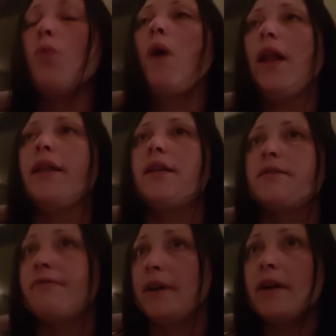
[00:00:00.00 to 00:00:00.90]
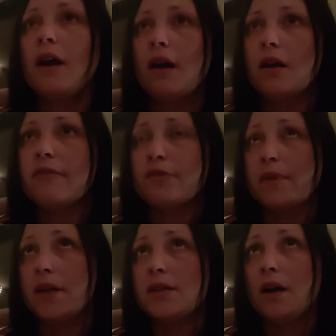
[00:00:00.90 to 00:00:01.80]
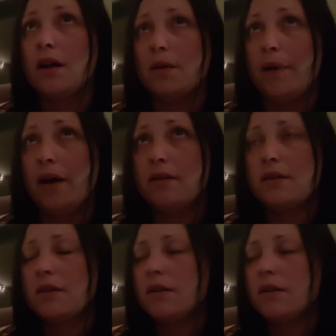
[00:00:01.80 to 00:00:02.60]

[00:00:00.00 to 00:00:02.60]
while it is very hard for me to talk about,